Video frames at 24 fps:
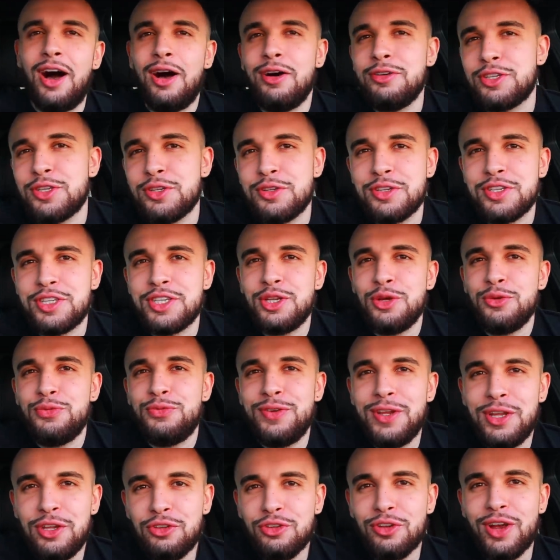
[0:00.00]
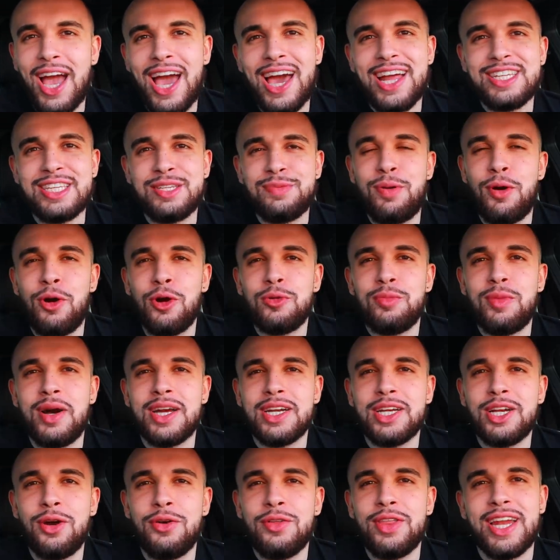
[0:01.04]
Also, there's a new feature added to
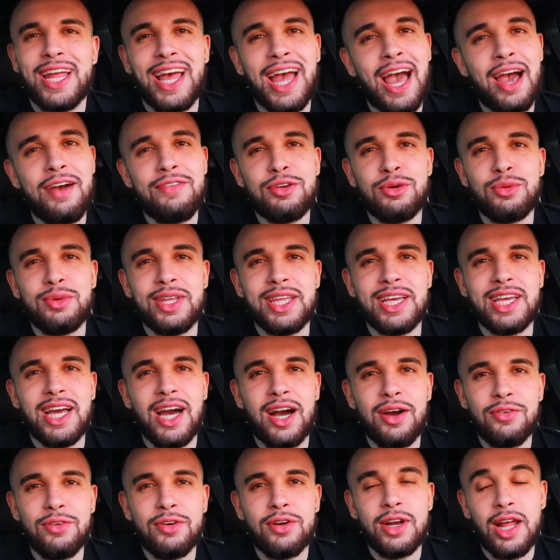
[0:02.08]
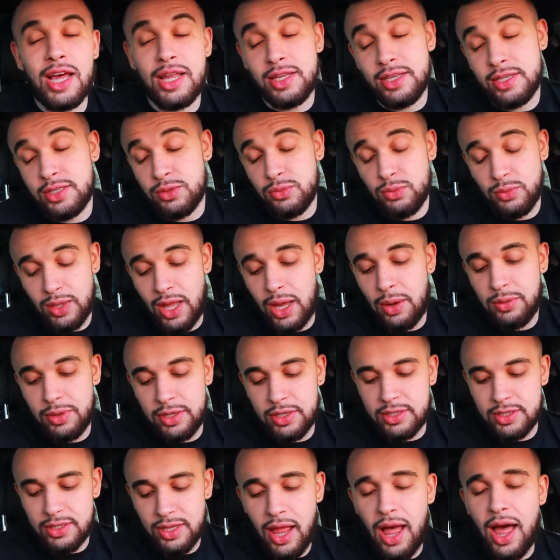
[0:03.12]
Pokemon Go that I haven't really covered, at least not when
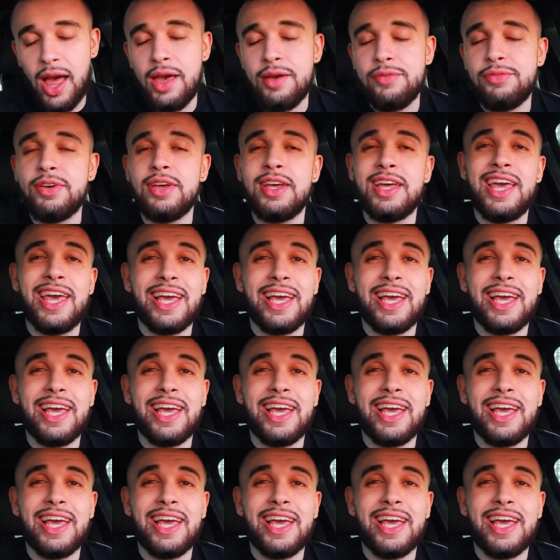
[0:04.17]
it's live.